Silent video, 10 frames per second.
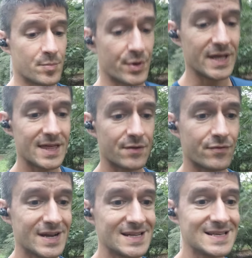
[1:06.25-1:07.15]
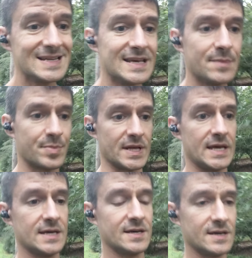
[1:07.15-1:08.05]
Breathing really
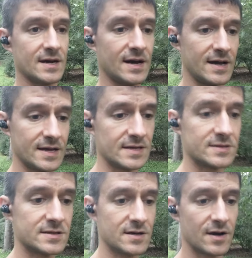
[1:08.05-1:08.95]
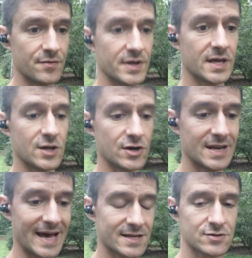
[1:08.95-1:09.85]
deeply is a really
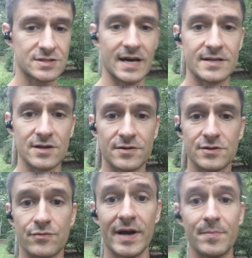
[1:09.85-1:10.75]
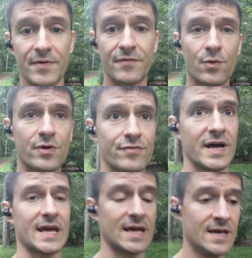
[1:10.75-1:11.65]
good exercise also right before
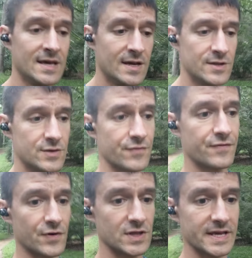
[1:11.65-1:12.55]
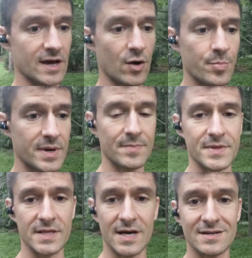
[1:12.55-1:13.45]
running to fully open up
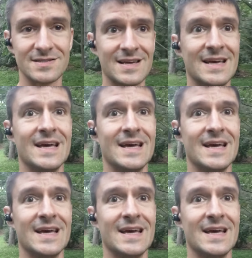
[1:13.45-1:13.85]
the lungs,